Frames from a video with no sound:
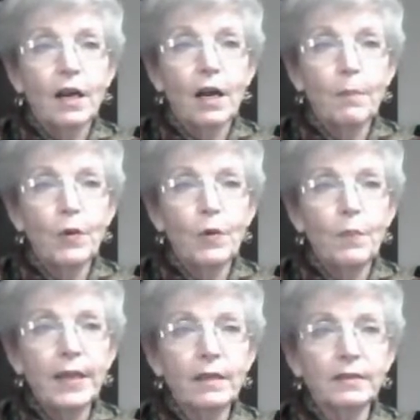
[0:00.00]

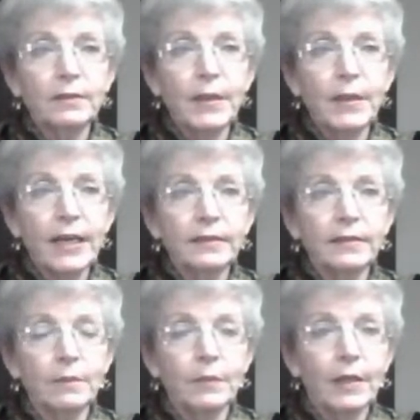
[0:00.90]
carpopedal
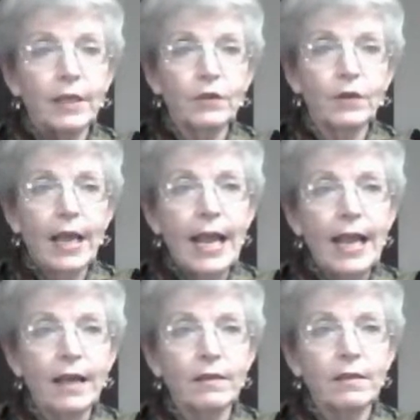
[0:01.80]
spasm, and your
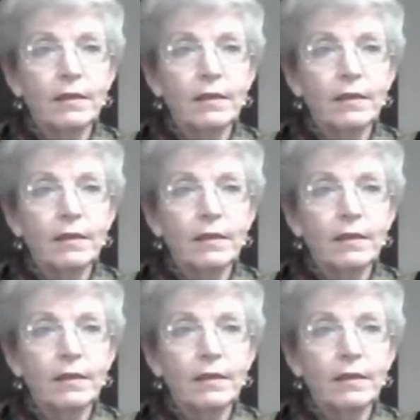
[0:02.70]
hand